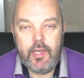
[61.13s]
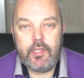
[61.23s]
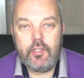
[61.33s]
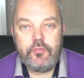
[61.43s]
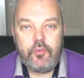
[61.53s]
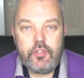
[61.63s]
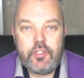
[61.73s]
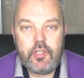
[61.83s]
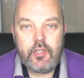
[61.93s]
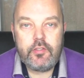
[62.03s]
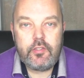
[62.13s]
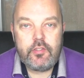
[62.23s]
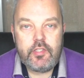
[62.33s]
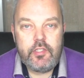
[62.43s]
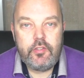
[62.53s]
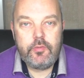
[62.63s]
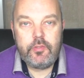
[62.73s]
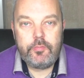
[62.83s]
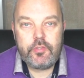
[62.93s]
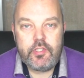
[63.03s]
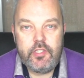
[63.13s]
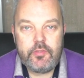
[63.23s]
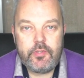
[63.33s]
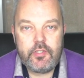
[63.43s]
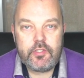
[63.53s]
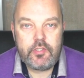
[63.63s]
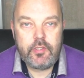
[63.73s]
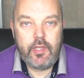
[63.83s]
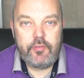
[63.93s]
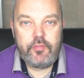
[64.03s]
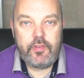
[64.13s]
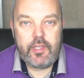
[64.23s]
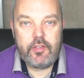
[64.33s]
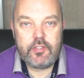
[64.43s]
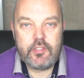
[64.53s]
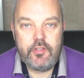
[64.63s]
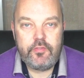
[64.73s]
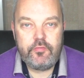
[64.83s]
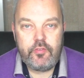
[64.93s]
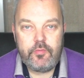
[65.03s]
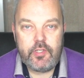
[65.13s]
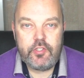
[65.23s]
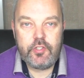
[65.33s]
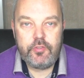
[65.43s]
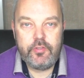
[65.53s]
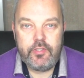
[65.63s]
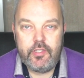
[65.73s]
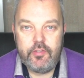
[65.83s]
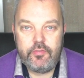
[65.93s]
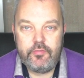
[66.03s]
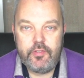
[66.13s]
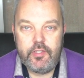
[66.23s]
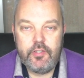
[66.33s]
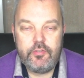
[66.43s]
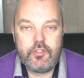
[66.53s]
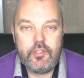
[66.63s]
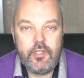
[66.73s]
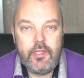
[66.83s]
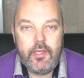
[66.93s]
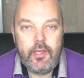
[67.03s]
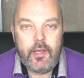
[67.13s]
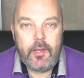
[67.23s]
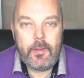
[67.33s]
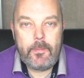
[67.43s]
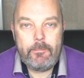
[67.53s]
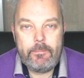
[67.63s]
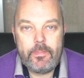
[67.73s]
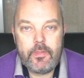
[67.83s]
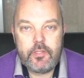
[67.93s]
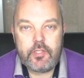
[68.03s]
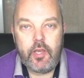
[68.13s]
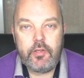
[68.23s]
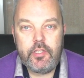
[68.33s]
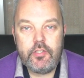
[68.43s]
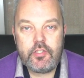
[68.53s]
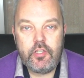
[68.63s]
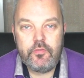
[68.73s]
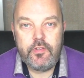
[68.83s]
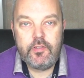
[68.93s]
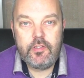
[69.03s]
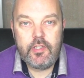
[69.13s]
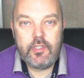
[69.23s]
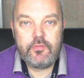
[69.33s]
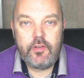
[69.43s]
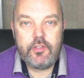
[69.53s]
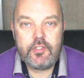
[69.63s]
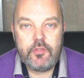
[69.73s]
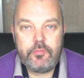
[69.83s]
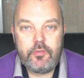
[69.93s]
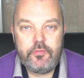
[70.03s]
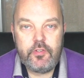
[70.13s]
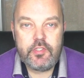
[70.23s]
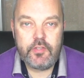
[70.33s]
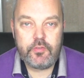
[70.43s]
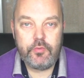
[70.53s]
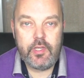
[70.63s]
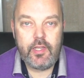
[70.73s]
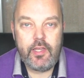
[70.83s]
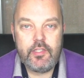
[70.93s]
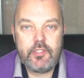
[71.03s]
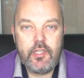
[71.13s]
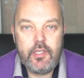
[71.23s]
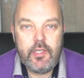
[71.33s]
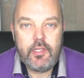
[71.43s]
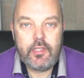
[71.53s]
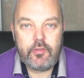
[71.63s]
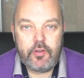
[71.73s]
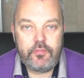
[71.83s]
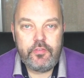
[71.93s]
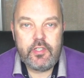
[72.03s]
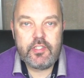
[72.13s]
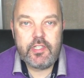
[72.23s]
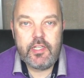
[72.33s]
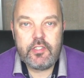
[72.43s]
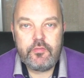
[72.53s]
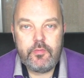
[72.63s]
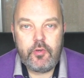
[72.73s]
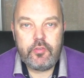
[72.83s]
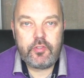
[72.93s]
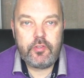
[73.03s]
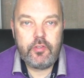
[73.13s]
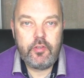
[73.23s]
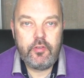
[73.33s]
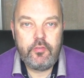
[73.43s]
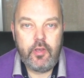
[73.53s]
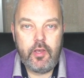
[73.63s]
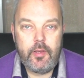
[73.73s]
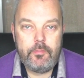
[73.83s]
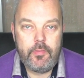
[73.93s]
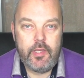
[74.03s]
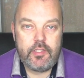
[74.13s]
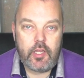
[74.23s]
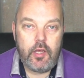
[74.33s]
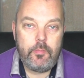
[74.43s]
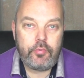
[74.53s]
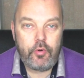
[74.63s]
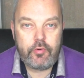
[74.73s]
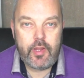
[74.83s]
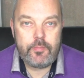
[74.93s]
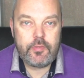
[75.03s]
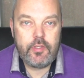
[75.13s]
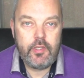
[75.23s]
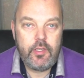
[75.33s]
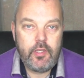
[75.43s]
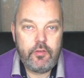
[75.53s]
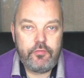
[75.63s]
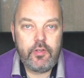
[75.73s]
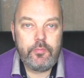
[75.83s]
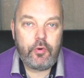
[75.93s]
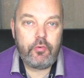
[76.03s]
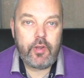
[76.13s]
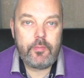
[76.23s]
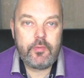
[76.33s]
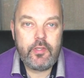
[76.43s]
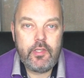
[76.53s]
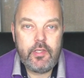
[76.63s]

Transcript: And then of course you can't continue the, the procedure because everything else is different from what I show you in the different videos. Um, so how can you solve it? It's very simple. First you have to realize that there are three states of the motor. Um, it's unprogrammed, fully programmed,